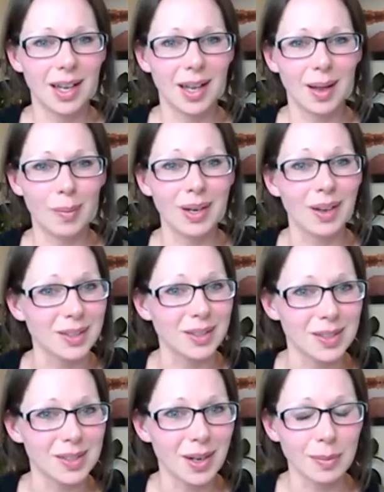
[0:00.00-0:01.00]
And my doctor
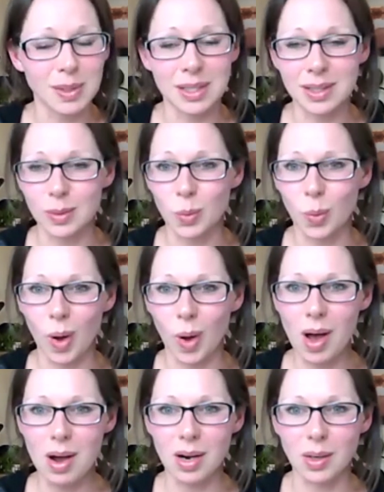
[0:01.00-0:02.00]
stops. He says,
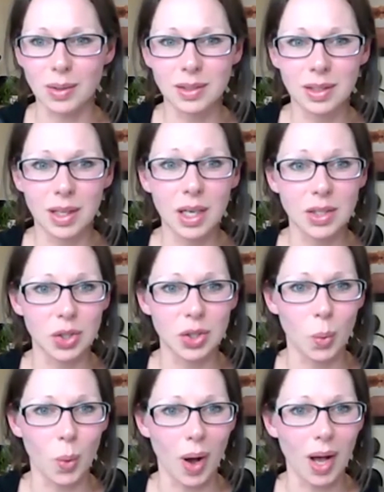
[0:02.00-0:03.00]
Whoa, look at you
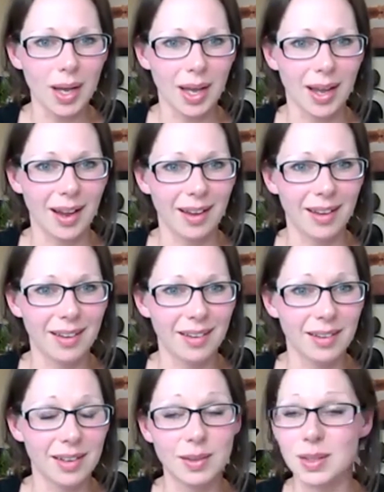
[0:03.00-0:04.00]
walking.
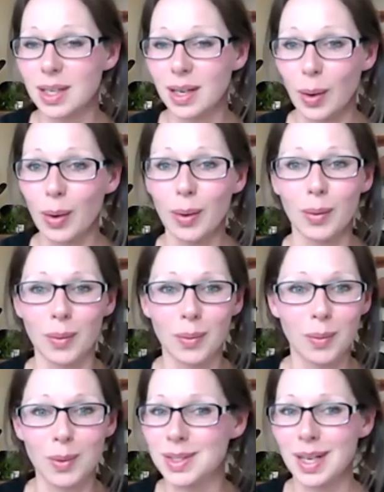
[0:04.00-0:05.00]
I was like, oh,
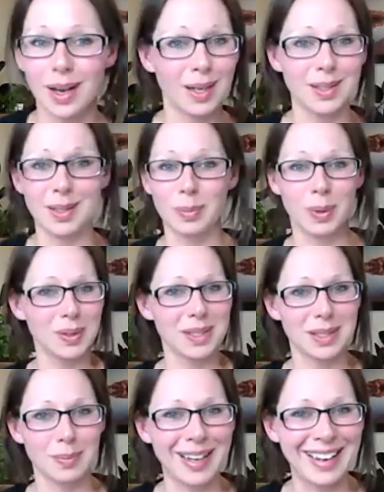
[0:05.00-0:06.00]
was I not supposed
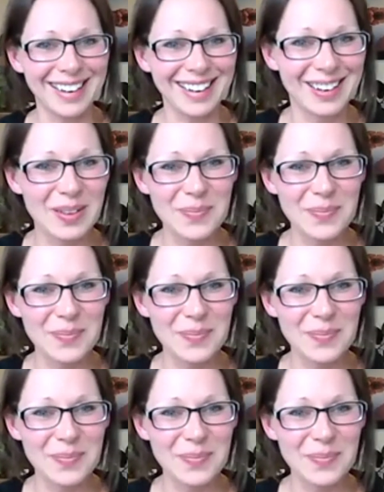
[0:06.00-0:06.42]
to be?